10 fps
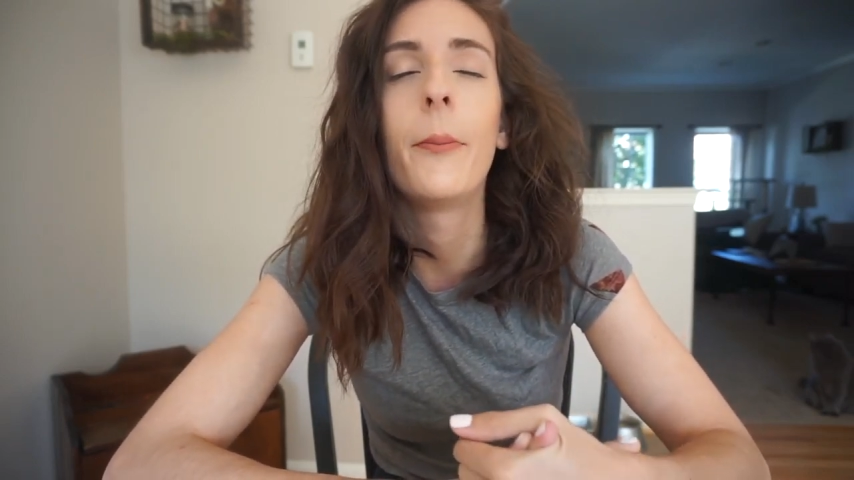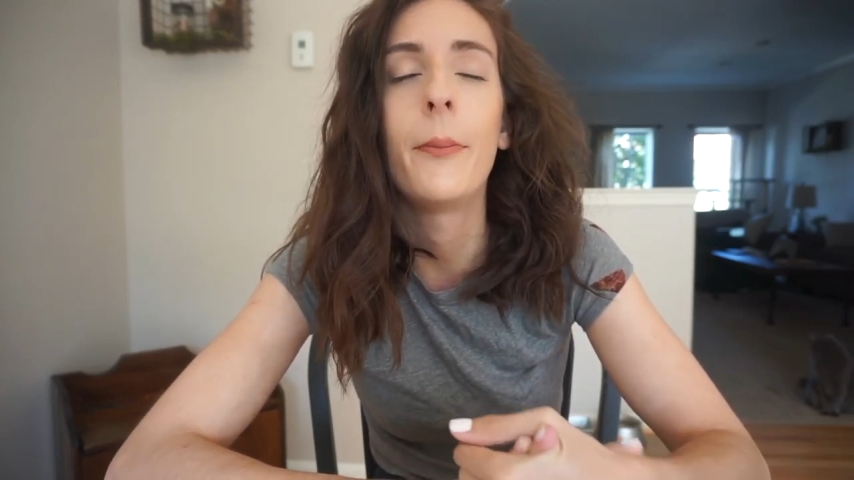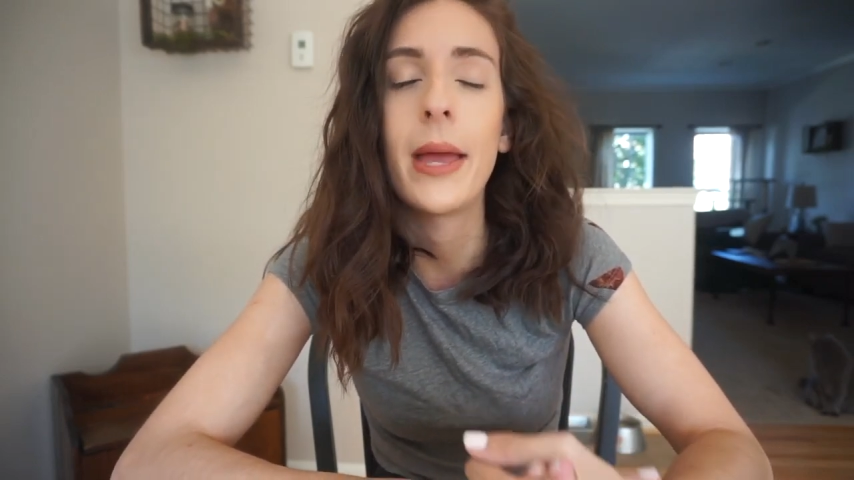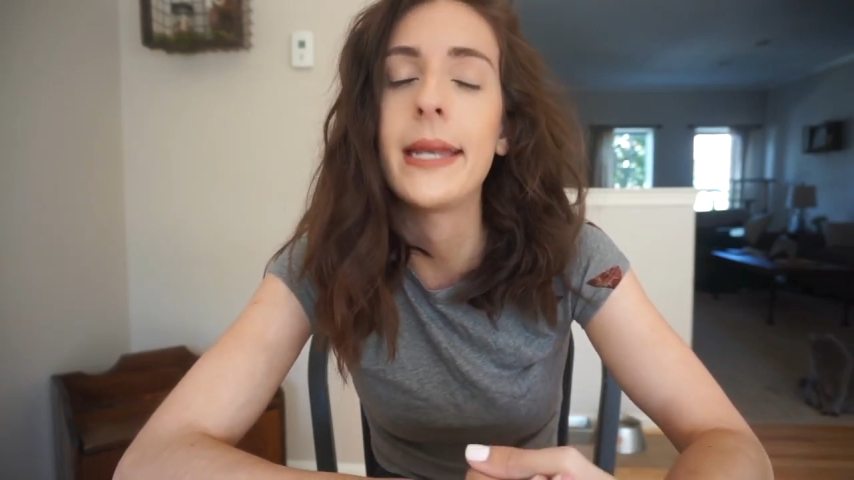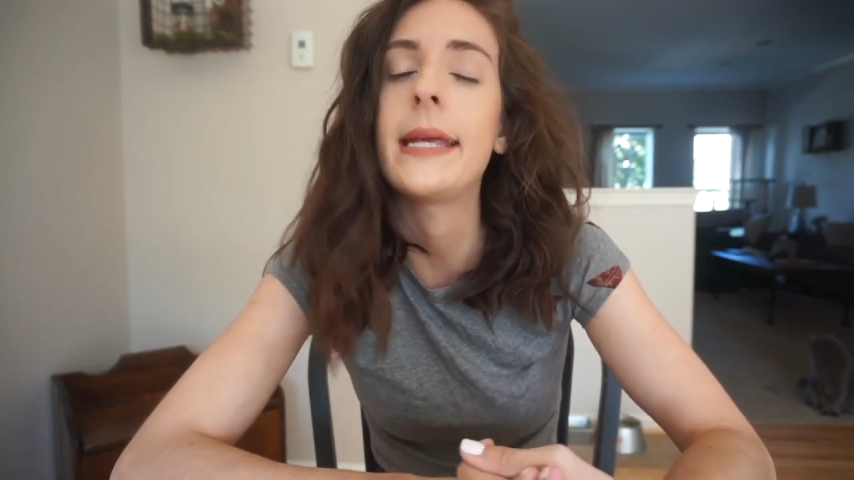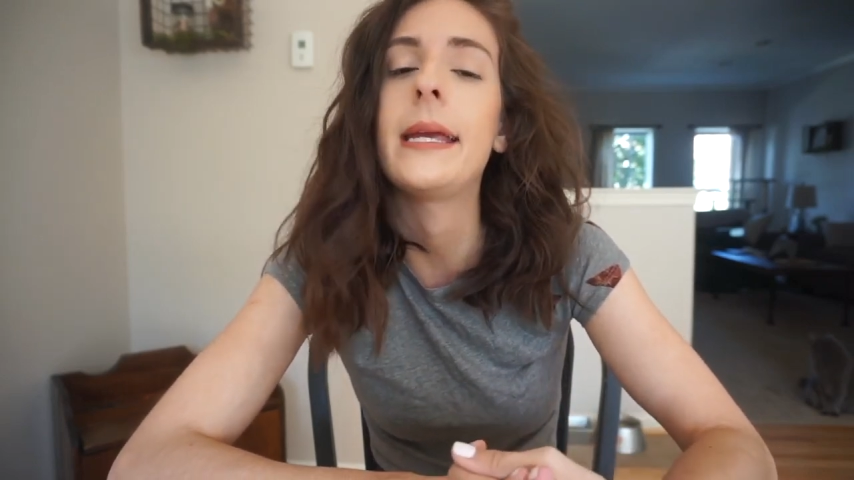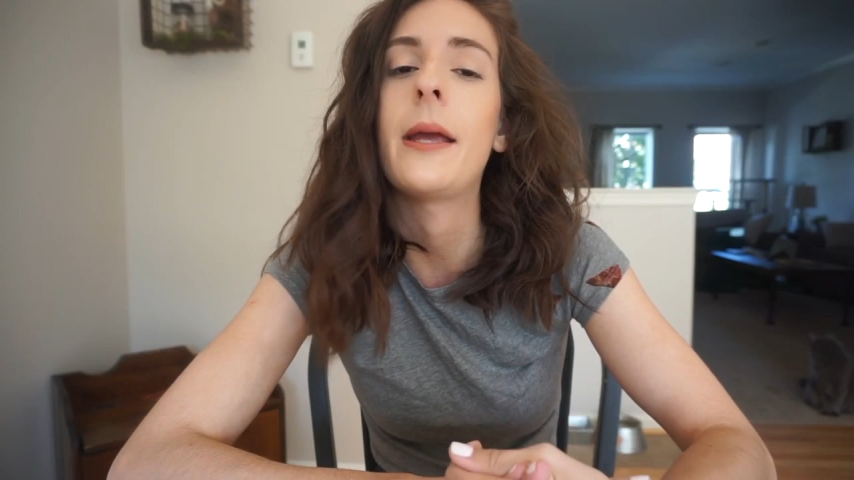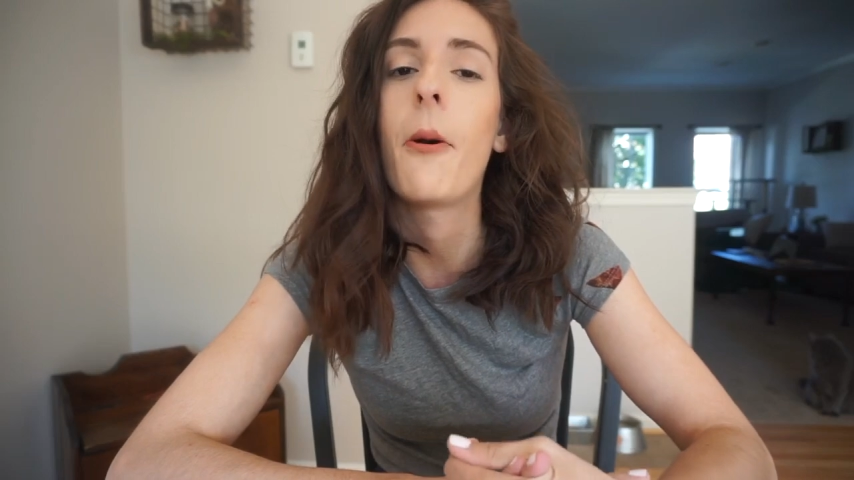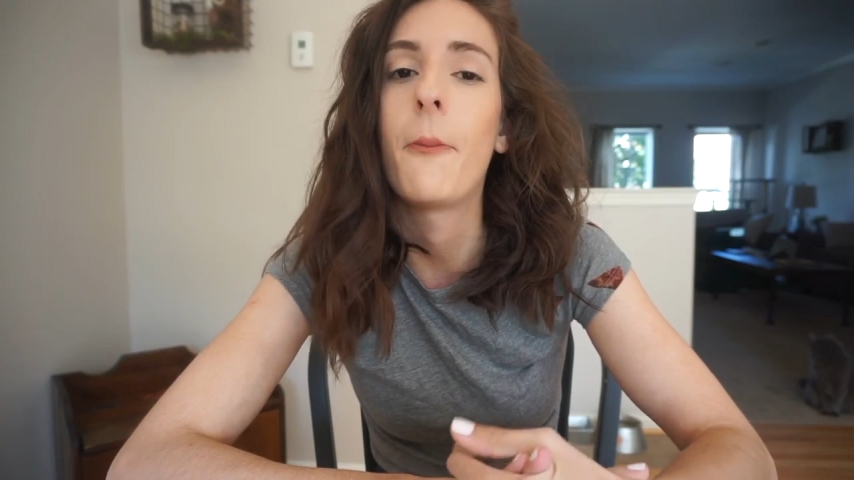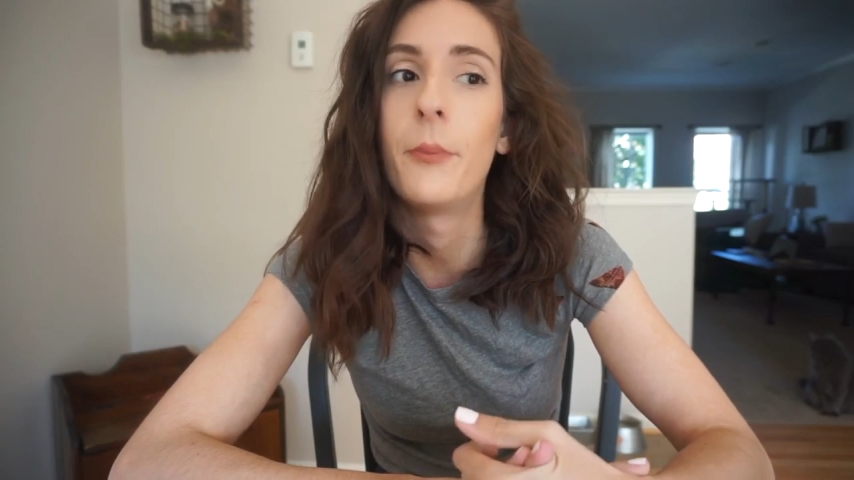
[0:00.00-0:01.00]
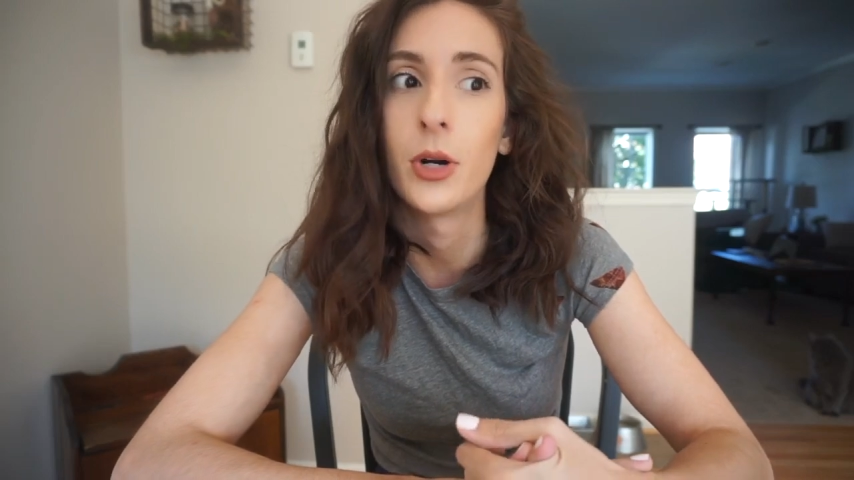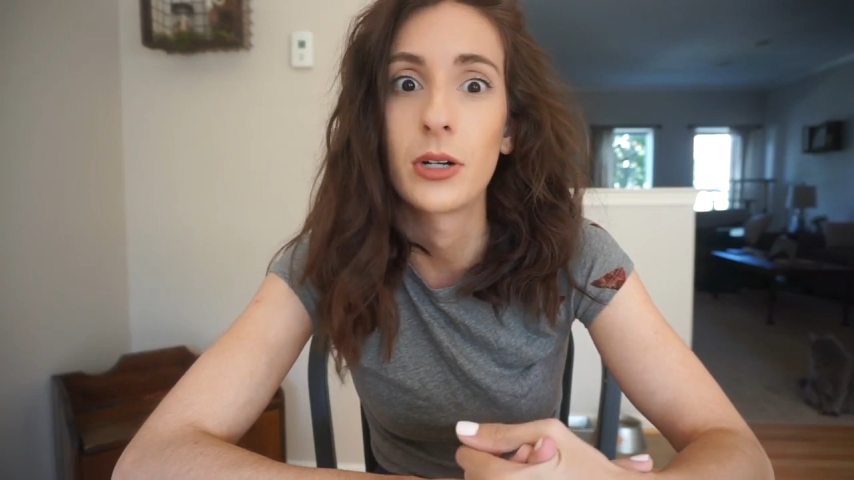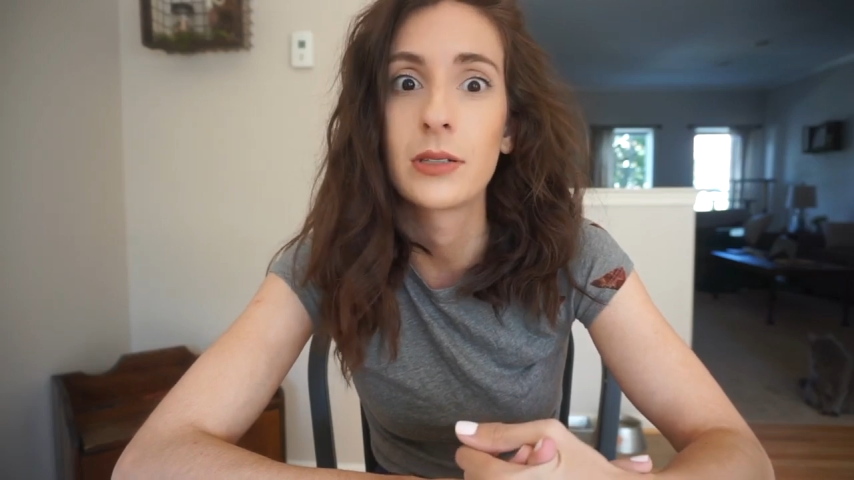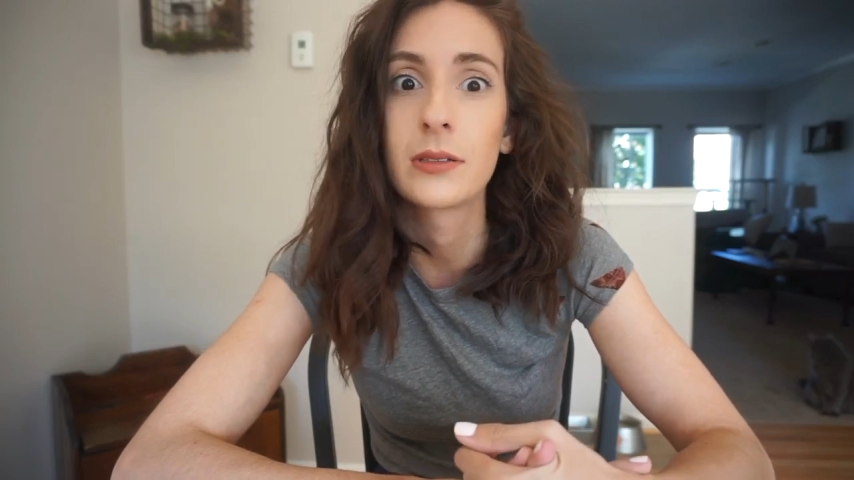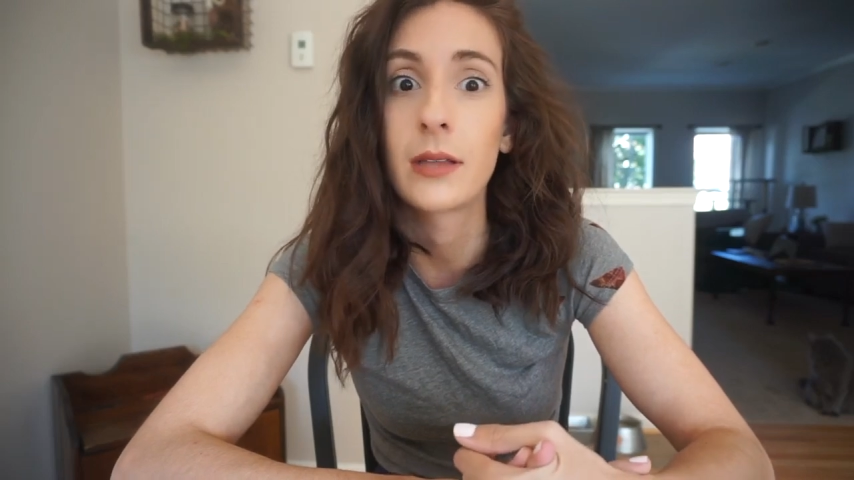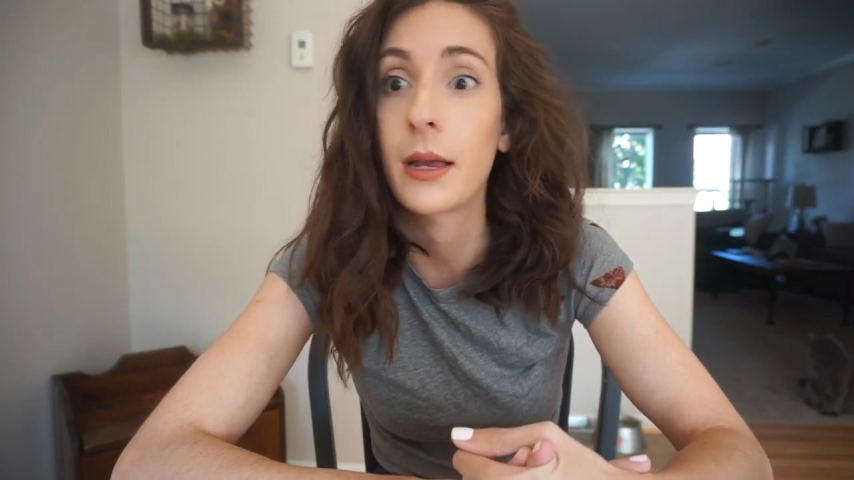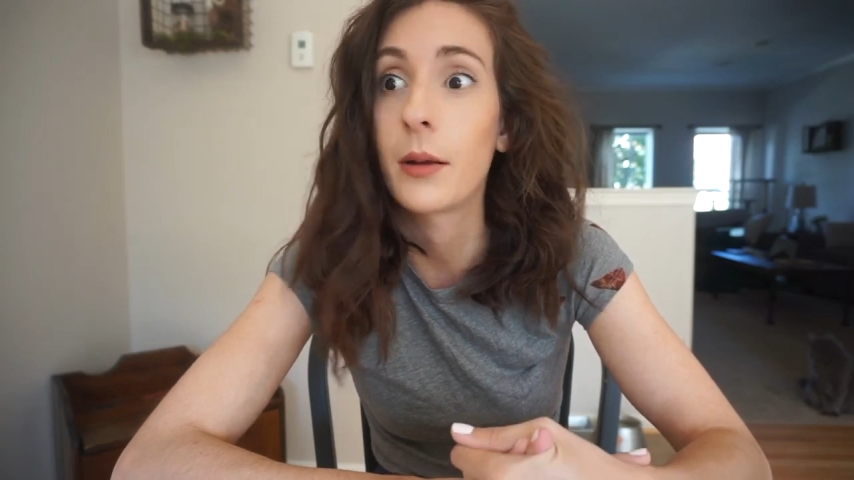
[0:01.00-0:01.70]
many books,